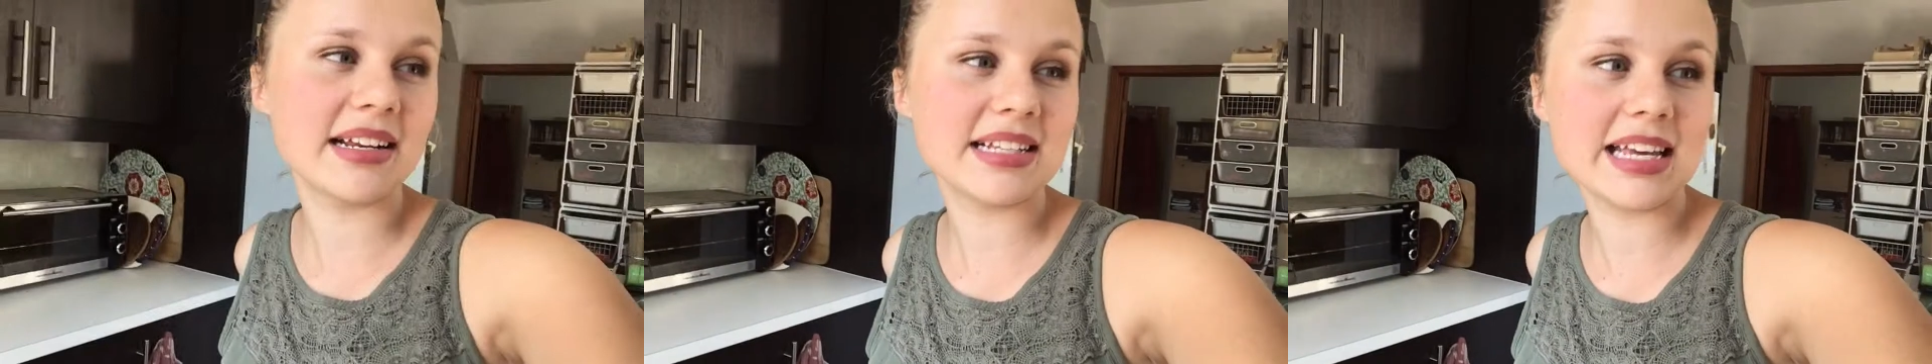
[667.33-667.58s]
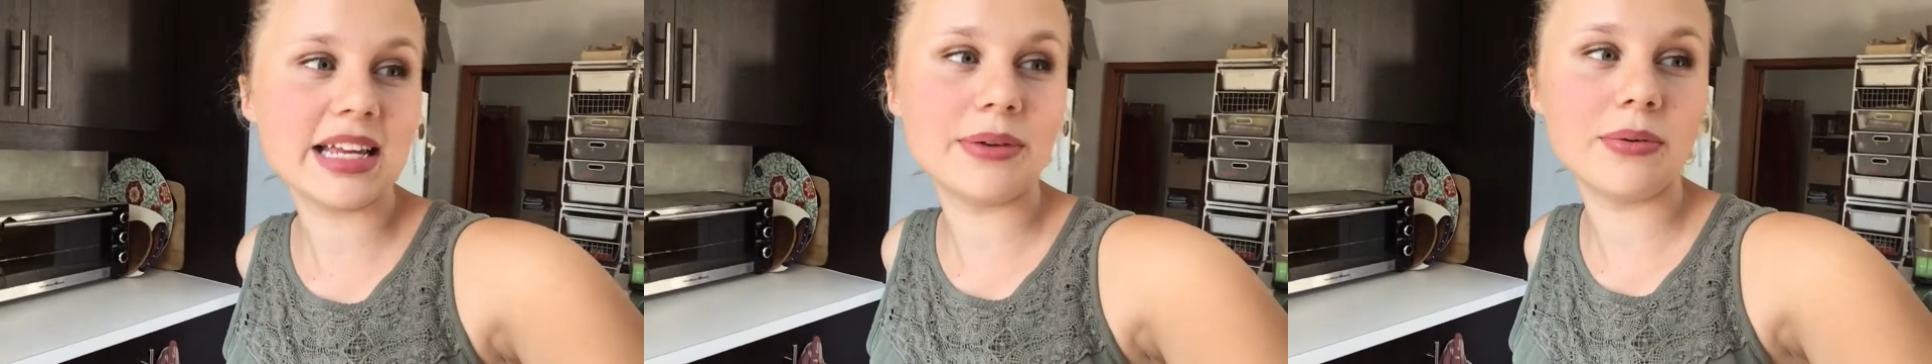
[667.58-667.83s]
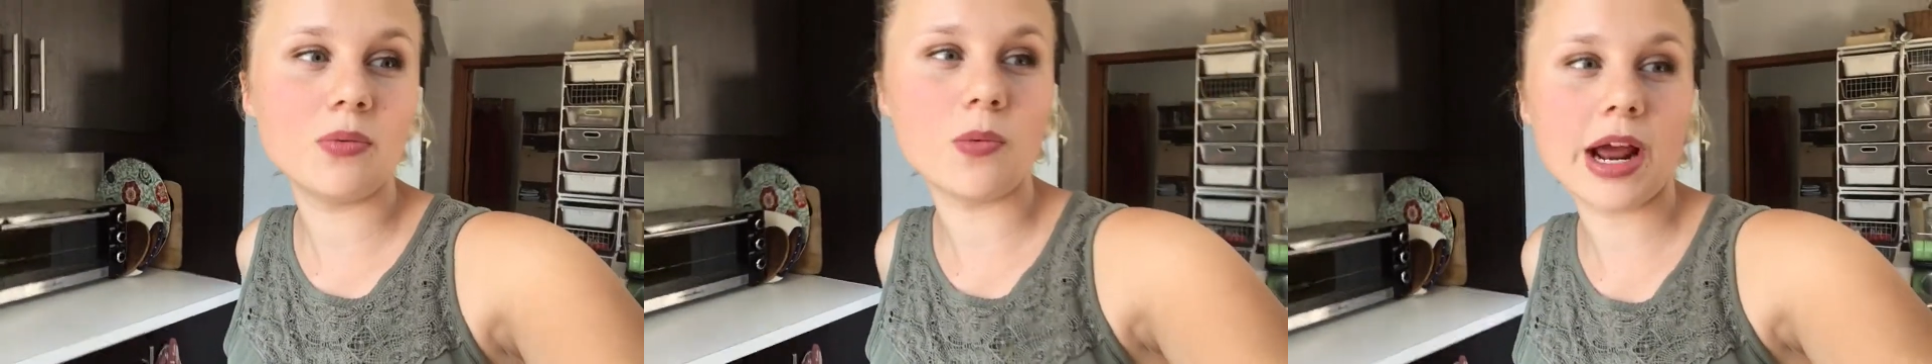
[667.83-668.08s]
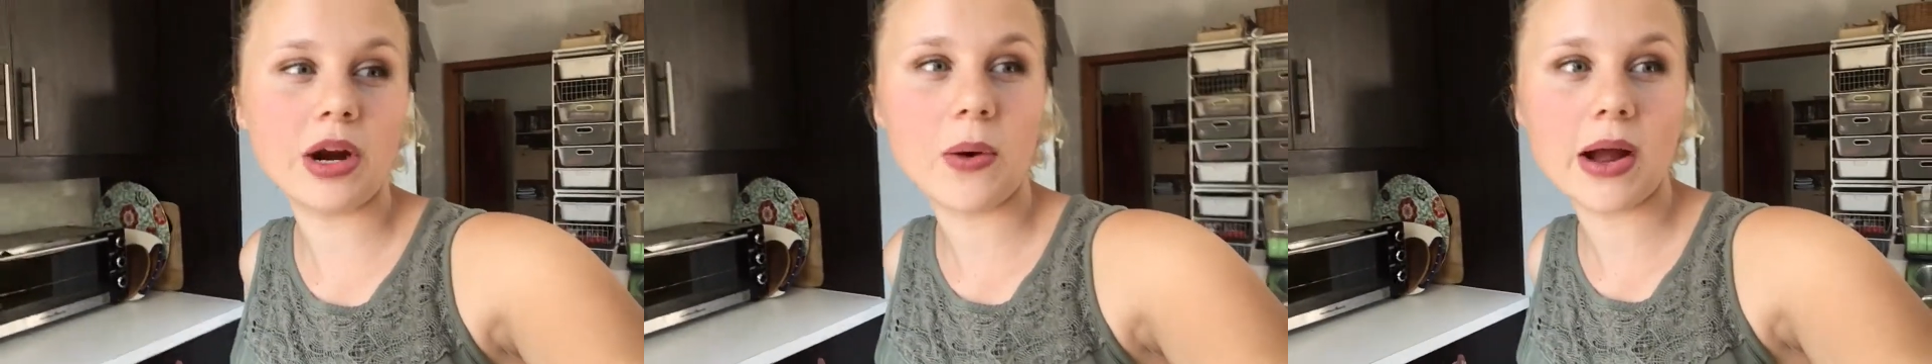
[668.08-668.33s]
to eat
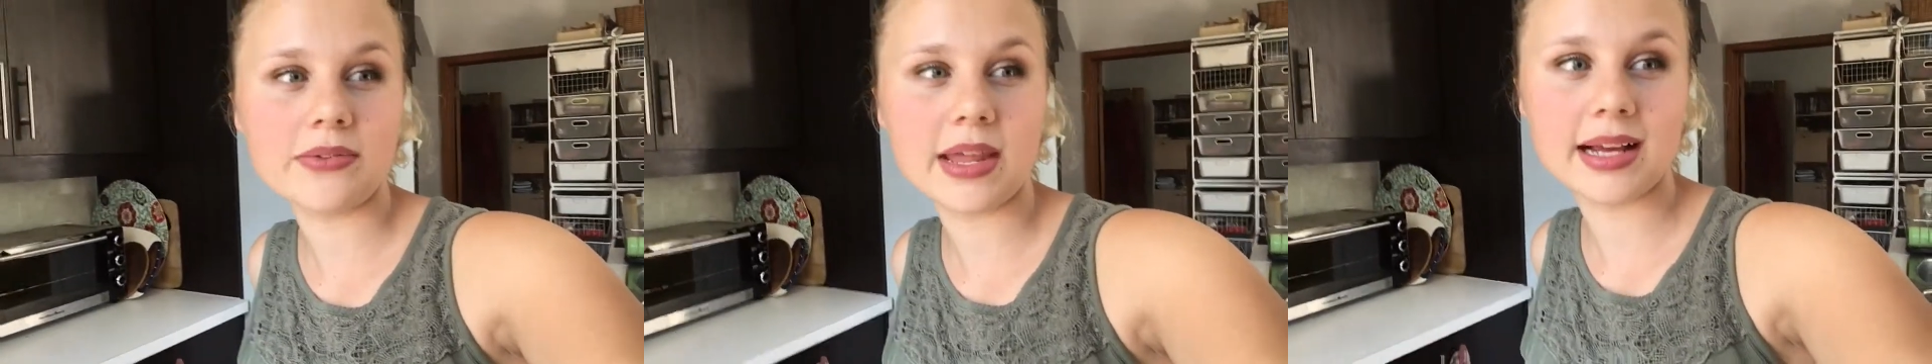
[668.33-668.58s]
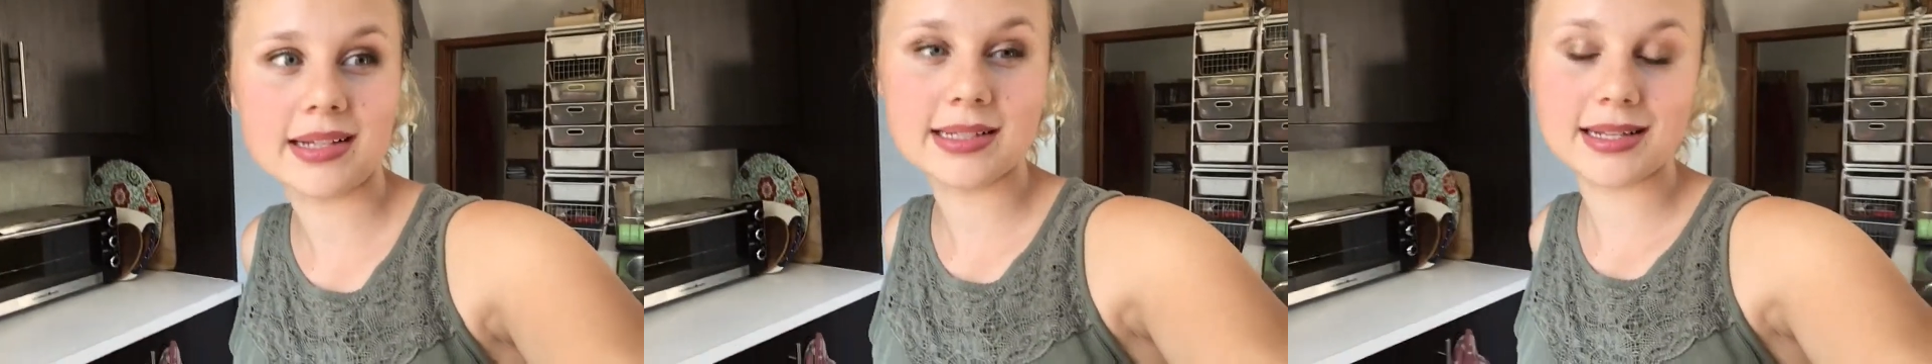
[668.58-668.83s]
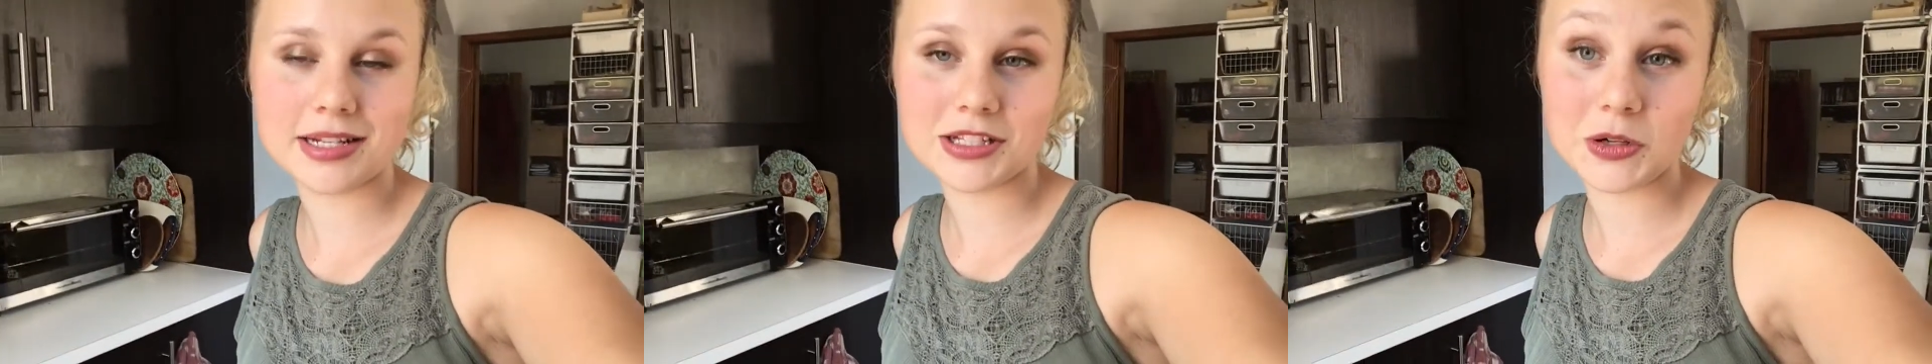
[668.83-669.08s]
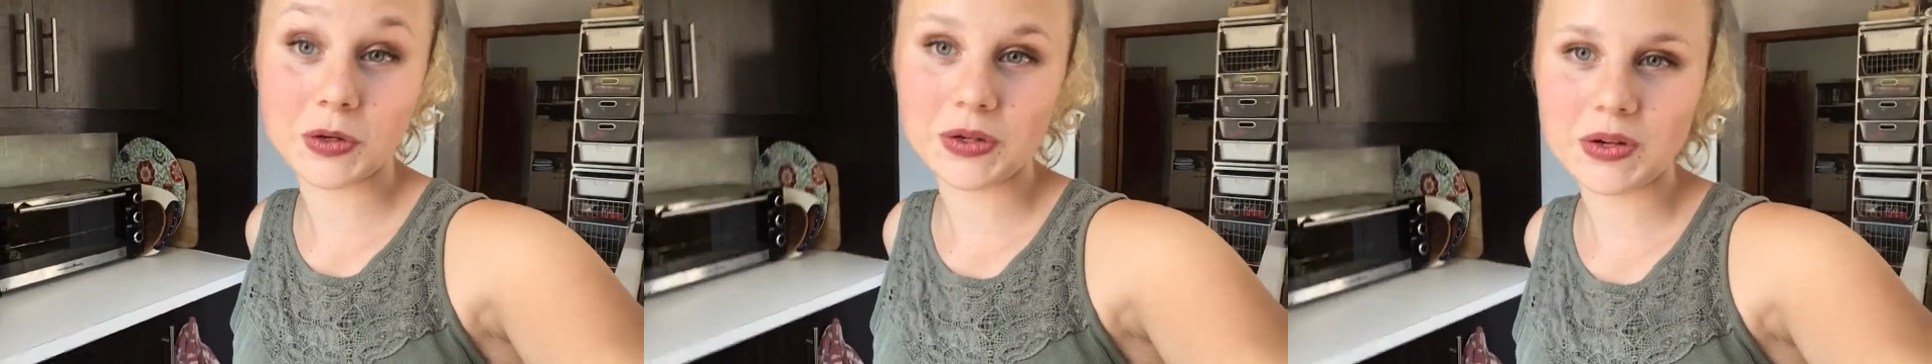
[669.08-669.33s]
right around like
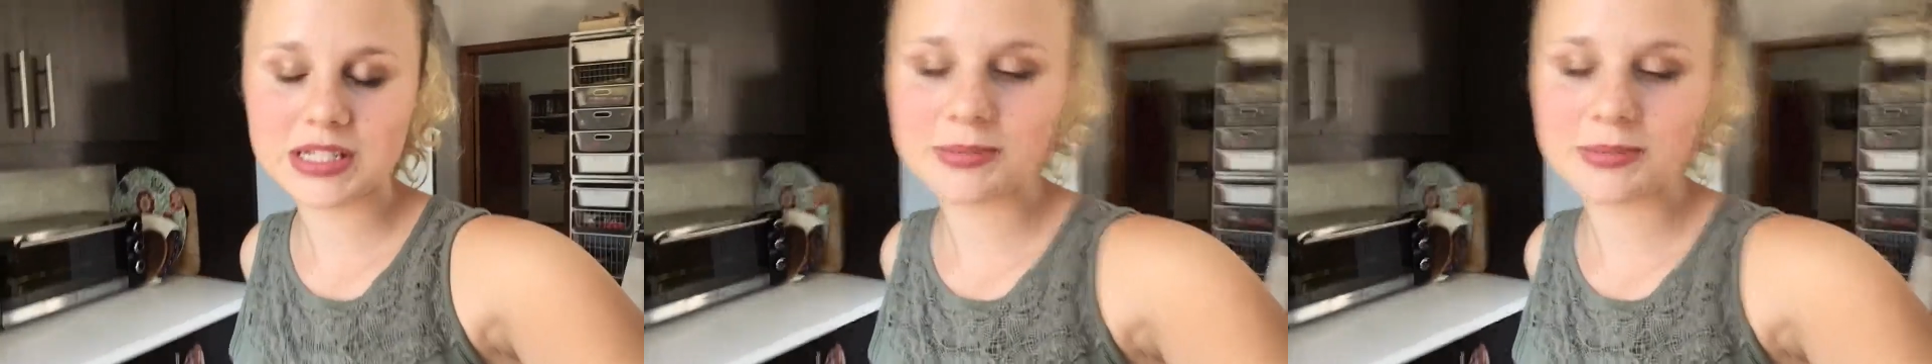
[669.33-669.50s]
6:30 or